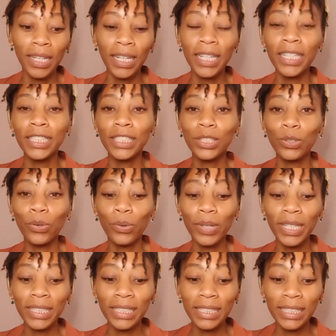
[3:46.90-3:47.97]
is
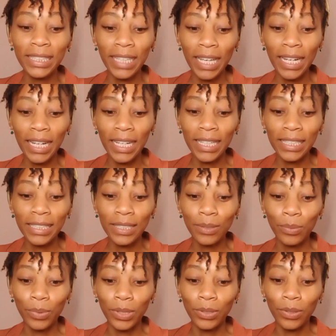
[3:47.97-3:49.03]
going silent
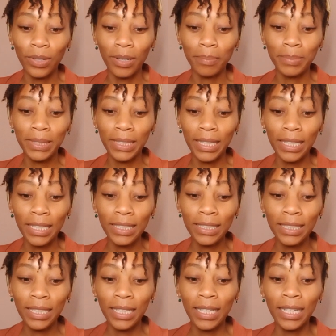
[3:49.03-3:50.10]
when you're
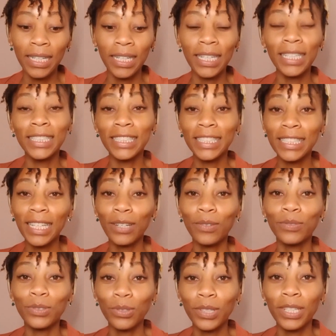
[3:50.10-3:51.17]
upset instead
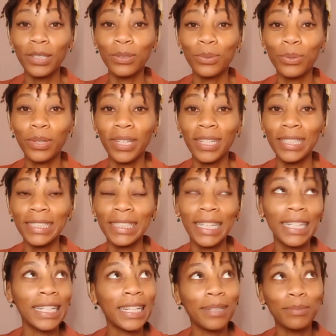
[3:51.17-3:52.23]
of talking through things.
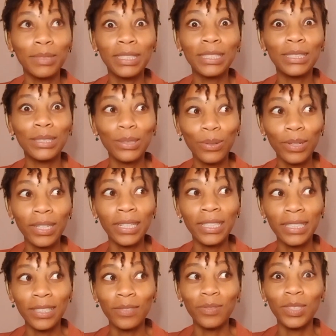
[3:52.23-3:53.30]
And I am so
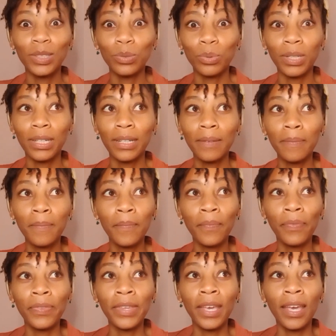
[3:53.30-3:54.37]
guilty of this one.
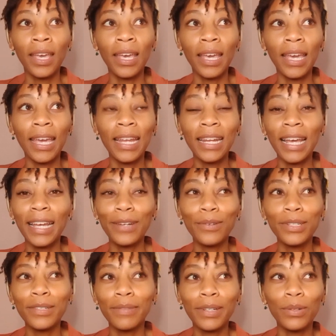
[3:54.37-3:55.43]
And I
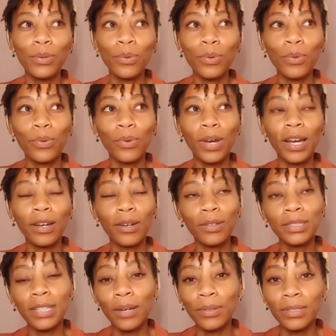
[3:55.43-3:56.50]
don't even know,
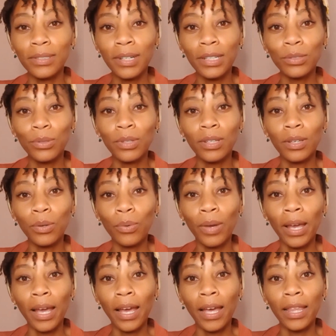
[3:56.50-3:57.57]
because I was trying to think
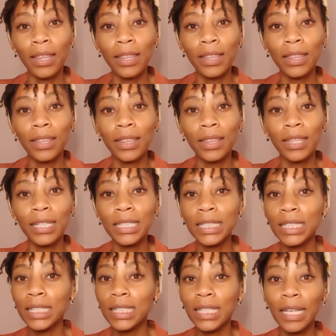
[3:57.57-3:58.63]
where
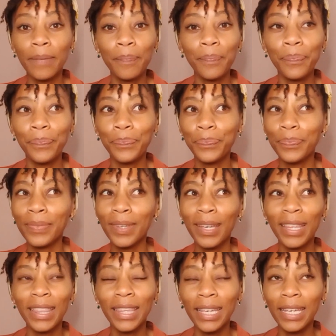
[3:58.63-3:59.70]
this
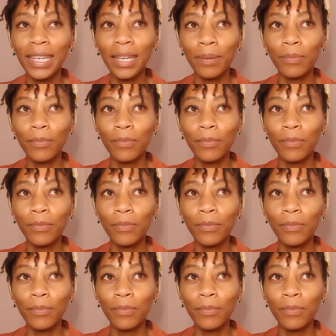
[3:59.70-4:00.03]
thing came